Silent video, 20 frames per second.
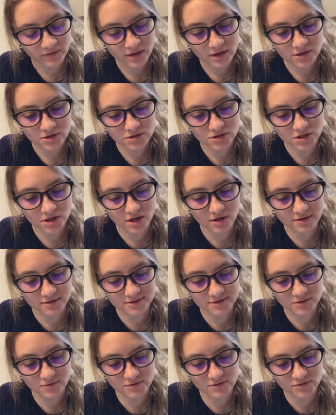She
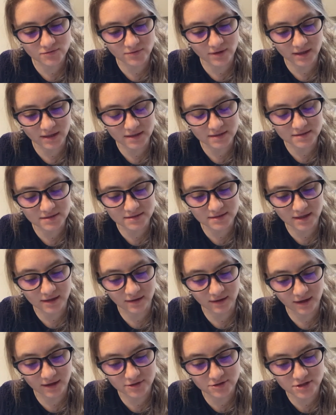also was ready to tell
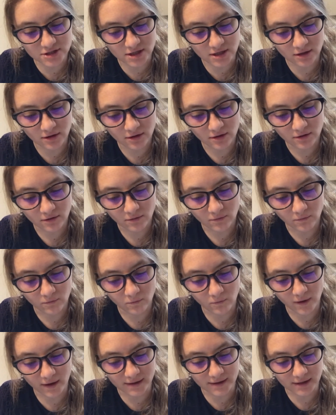Hedgie
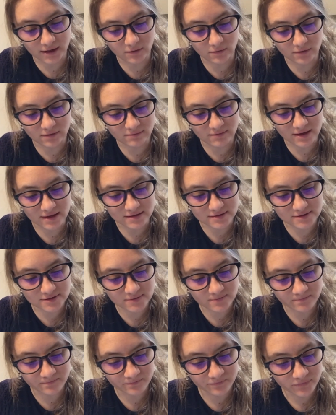what he would miss.
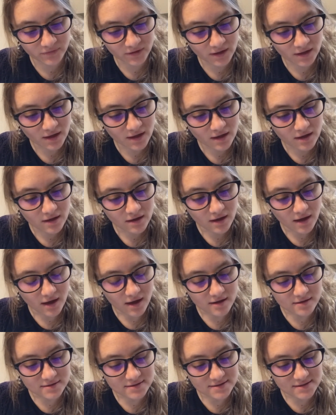
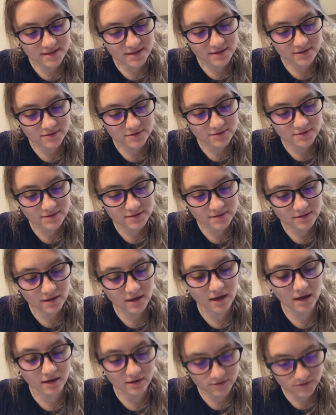I'll
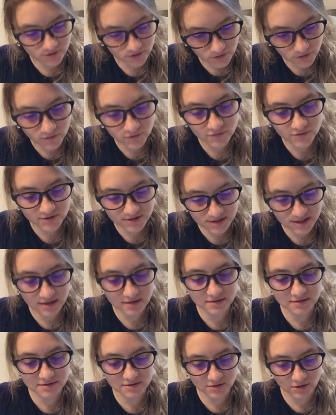soon see
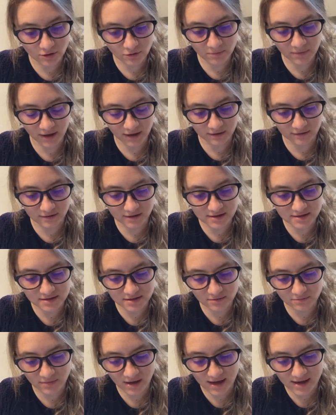the snowman Lisa
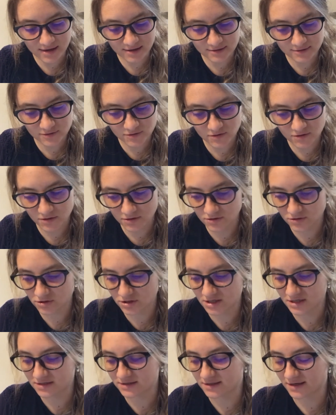makes,"
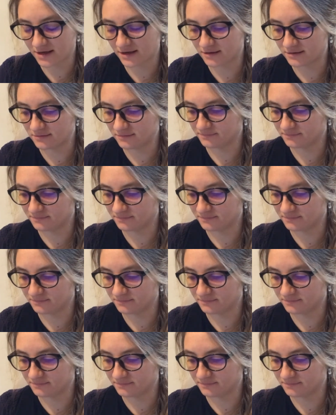she said.